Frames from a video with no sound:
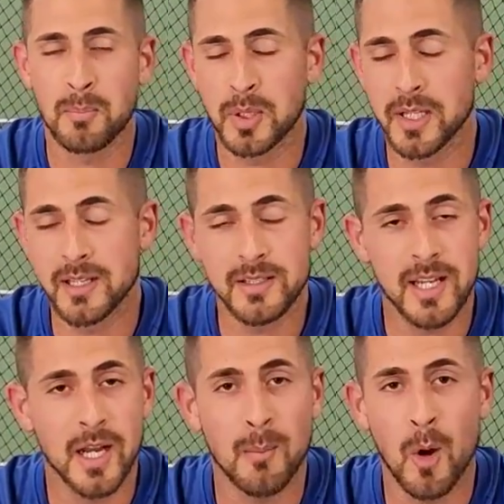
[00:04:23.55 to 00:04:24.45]
Please
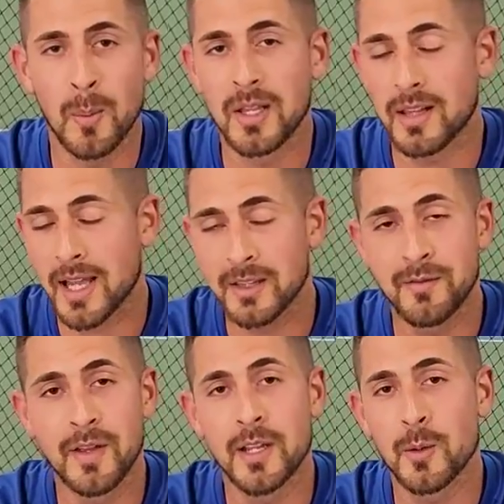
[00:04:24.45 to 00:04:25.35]
take a moment, like the
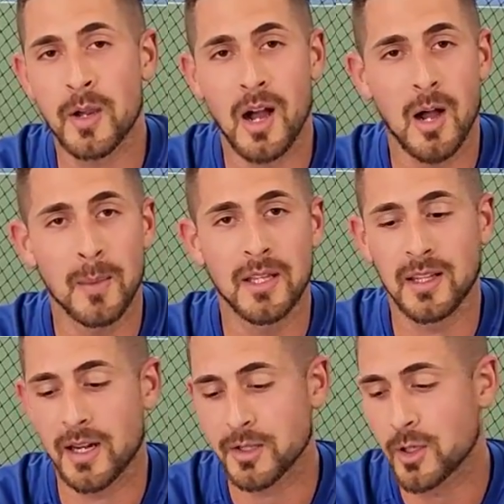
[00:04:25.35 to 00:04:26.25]
video, comment,
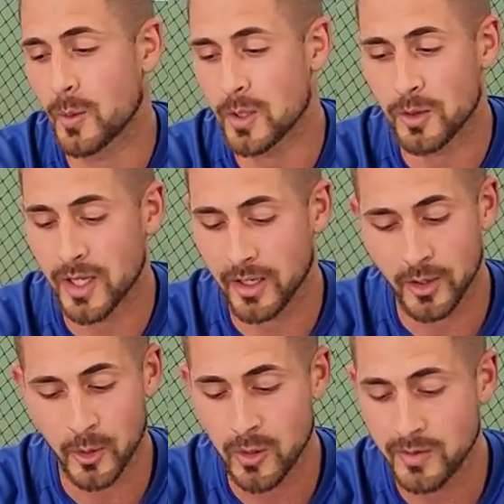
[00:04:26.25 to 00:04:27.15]
let us know what you think of
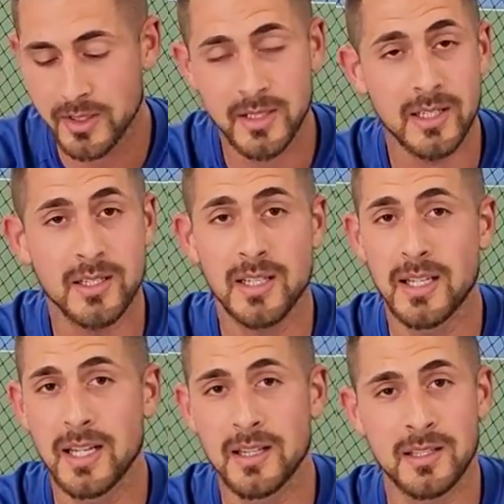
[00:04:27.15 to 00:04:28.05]
the GRUVN
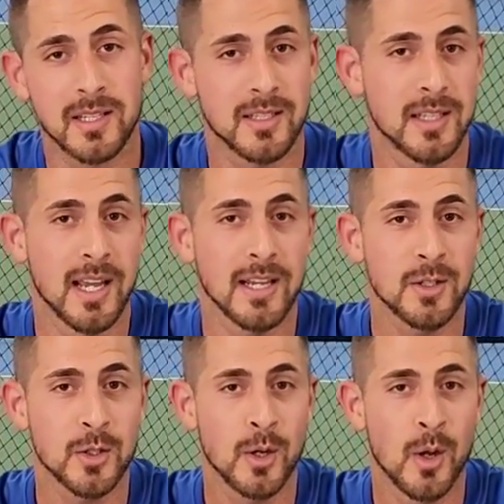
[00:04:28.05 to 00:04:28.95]
16E and the
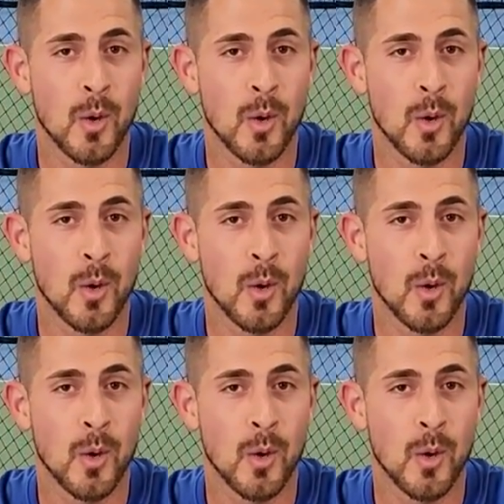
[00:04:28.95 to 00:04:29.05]
16H,